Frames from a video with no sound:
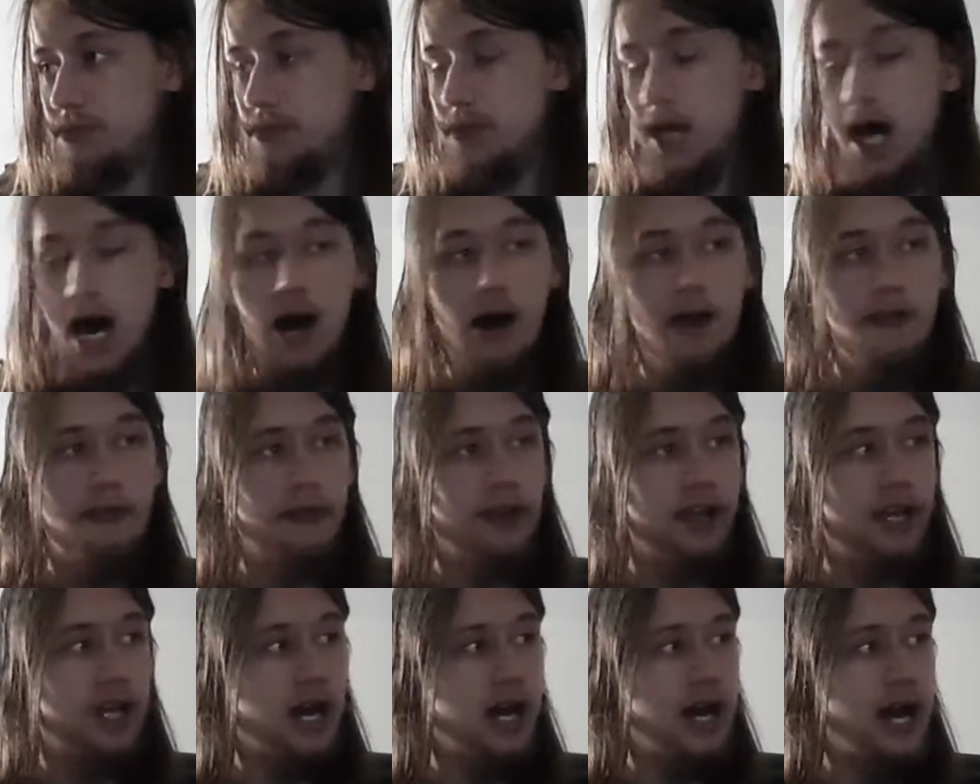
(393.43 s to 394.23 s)
I don't
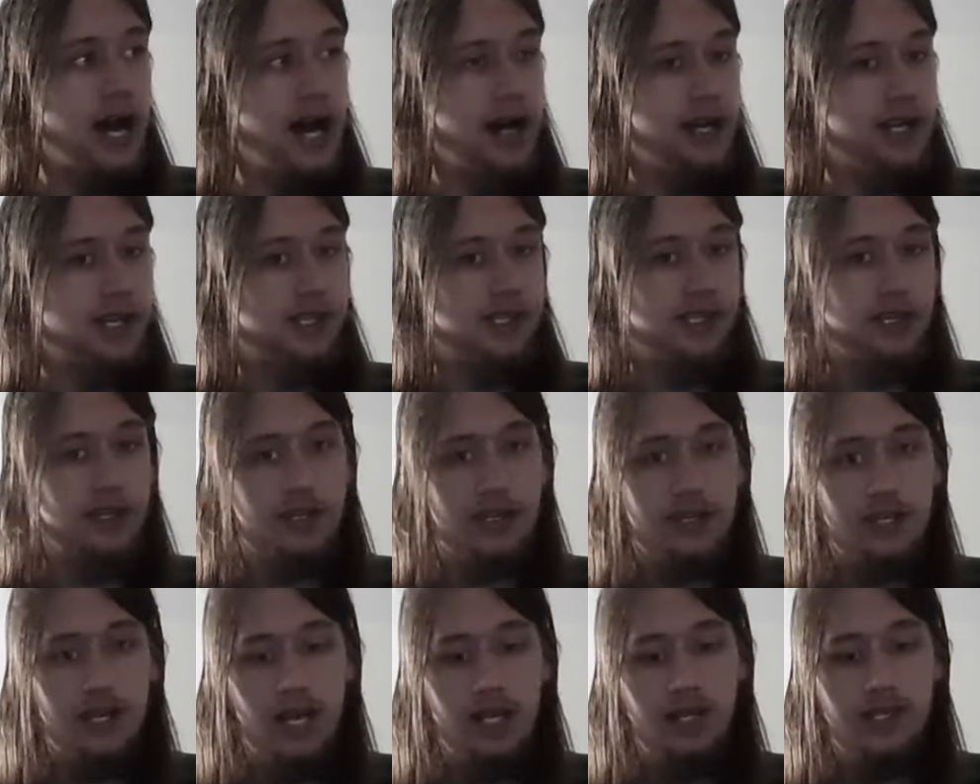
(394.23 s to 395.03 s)
think I had such
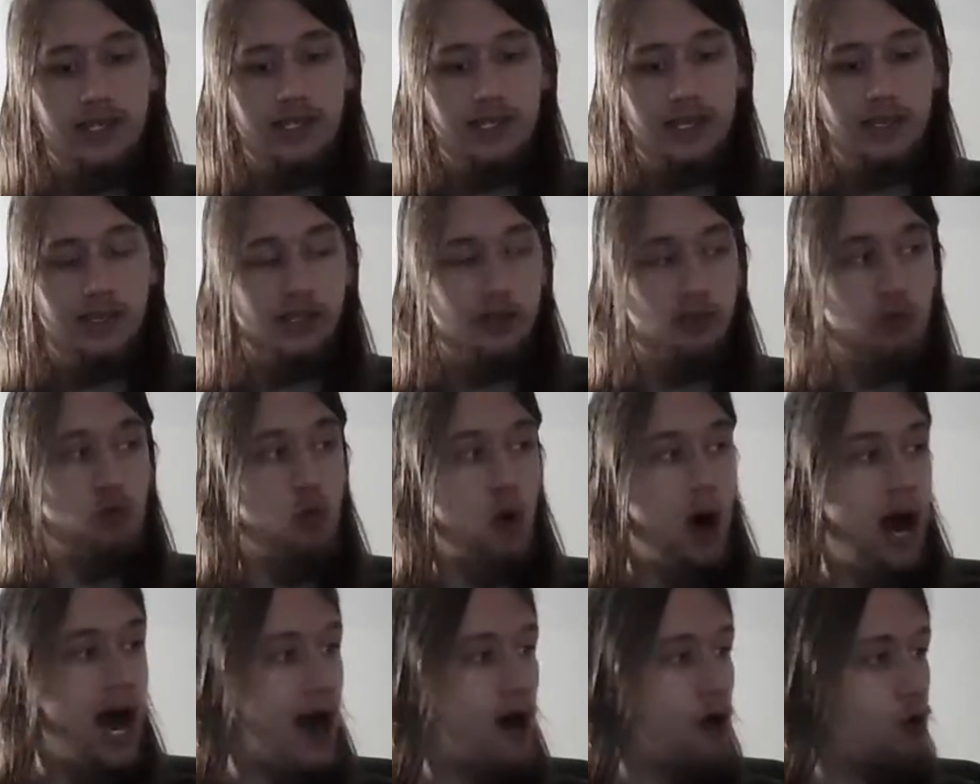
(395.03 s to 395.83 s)
an instant just
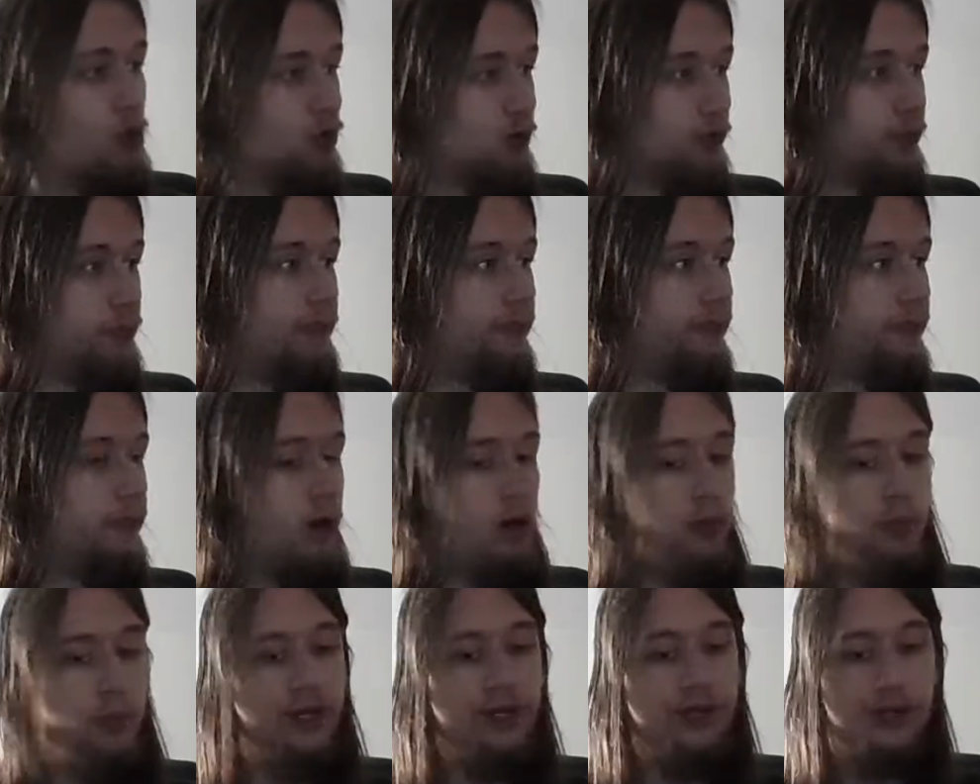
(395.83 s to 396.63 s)
wow
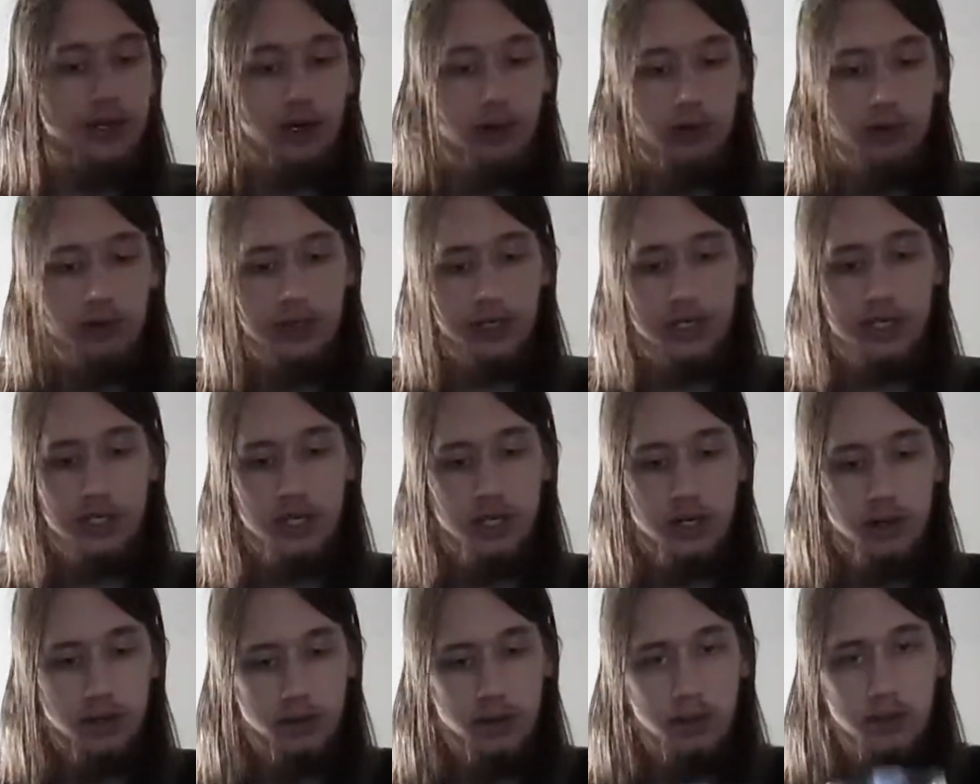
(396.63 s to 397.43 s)
moment. Holy
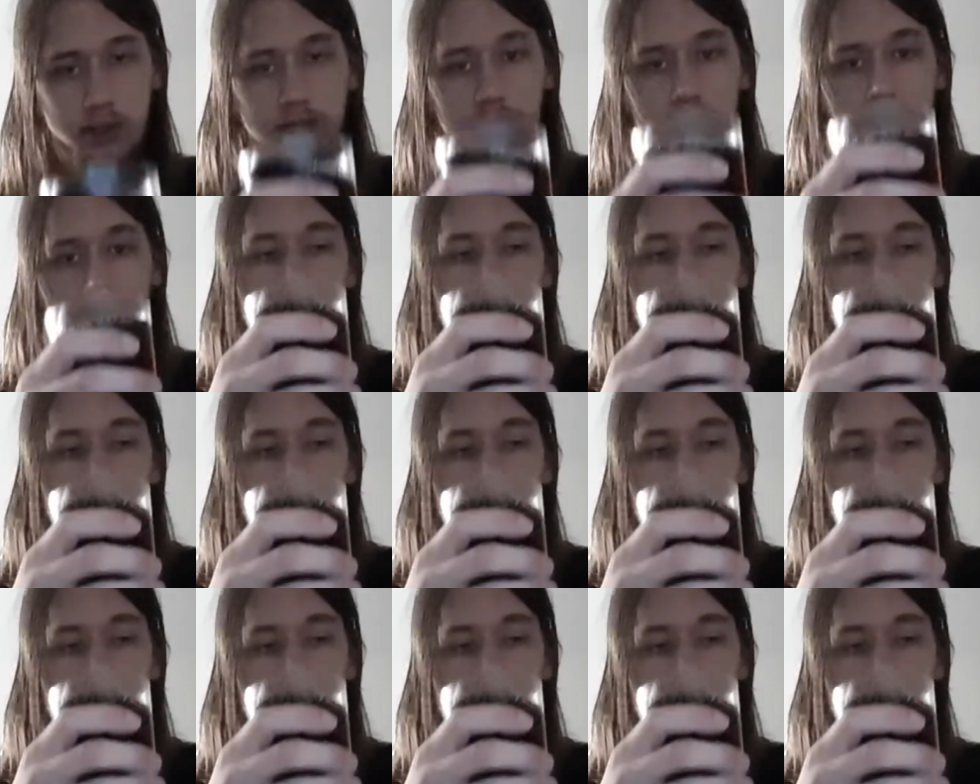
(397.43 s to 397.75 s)
shit, hold on.